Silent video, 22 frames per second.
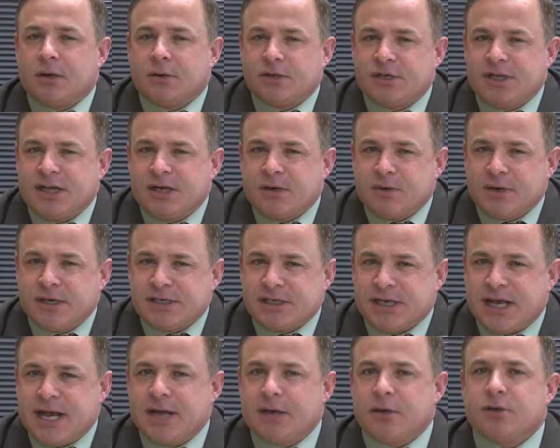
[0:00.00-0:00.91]
decrease
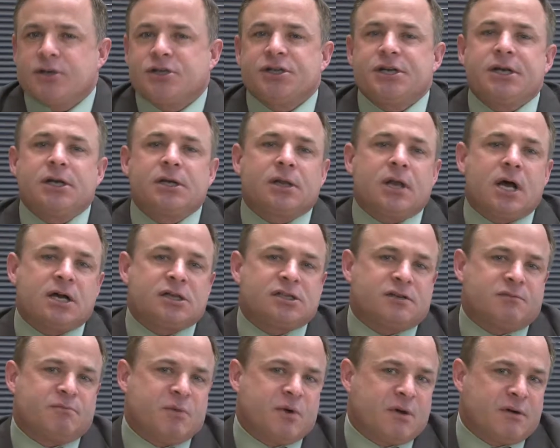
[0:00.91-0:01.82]
in energy,
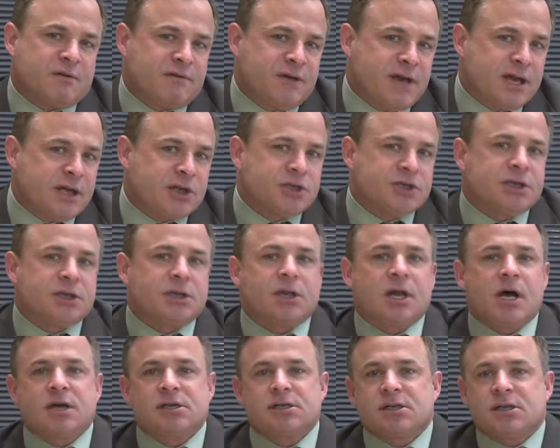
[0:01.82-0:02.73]
loss of motivation,
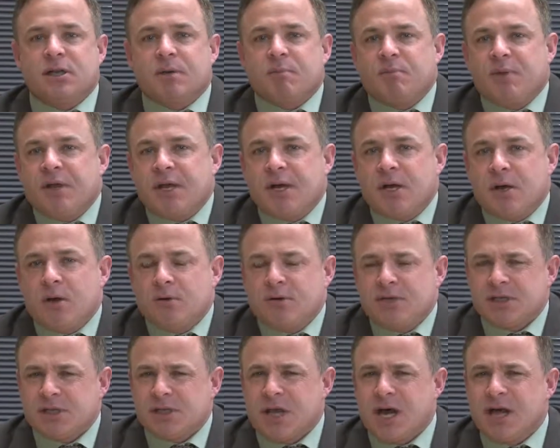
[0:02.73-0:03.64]
loss of libido,
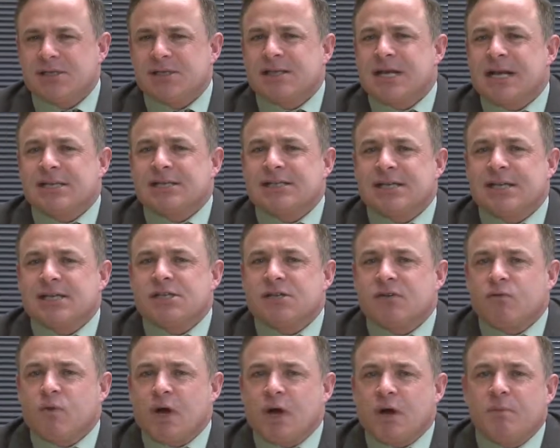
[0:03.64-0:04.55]
just loss of that sense
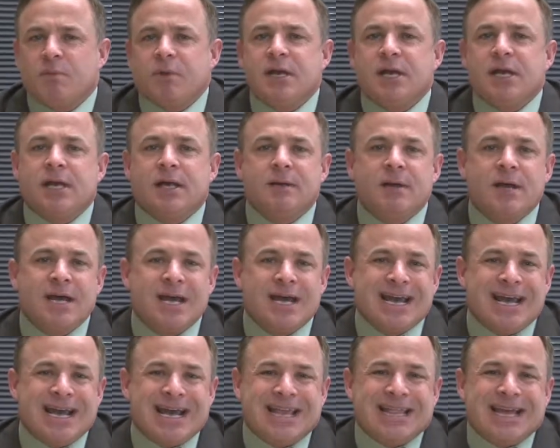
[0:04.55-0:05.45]
of well-being,
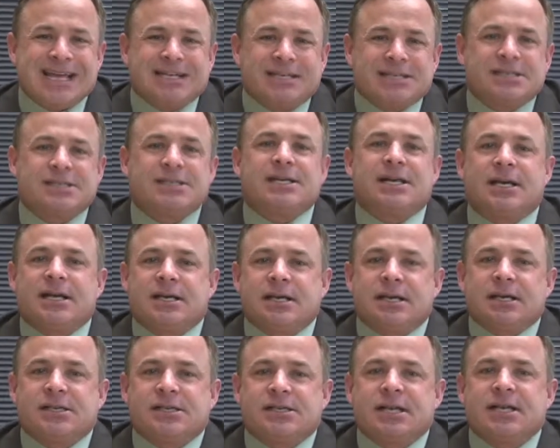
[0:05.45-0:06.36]
and that just
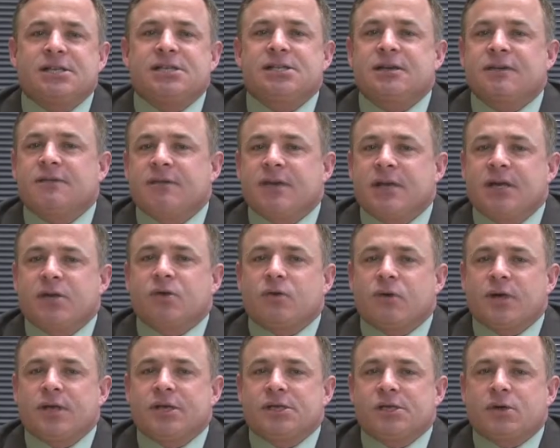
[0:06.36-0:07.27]
a sense of
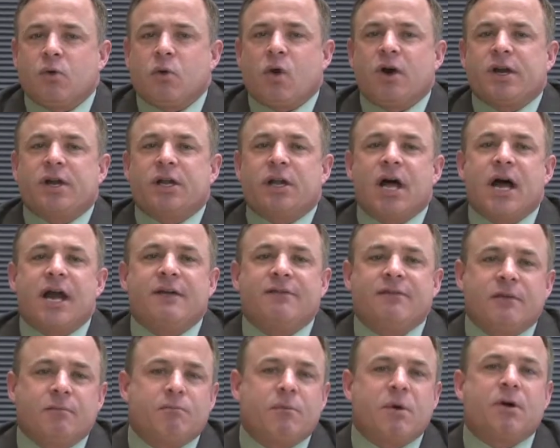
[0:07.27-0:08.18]
increased quality of
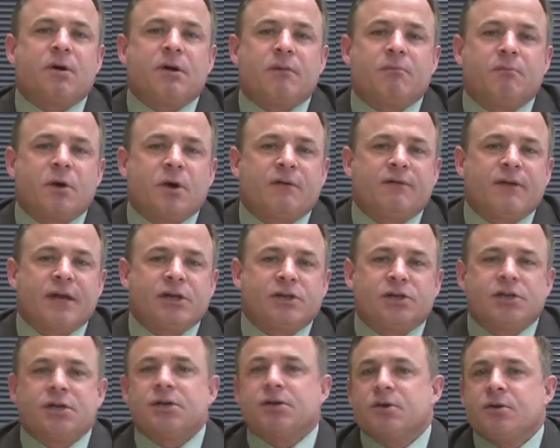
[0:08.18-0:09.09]
life and
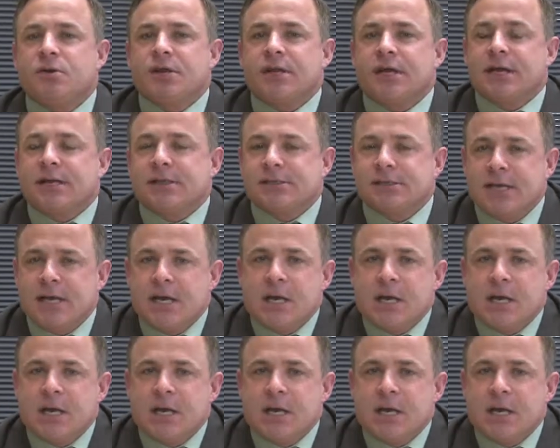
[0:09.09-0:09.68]
motivation to do things.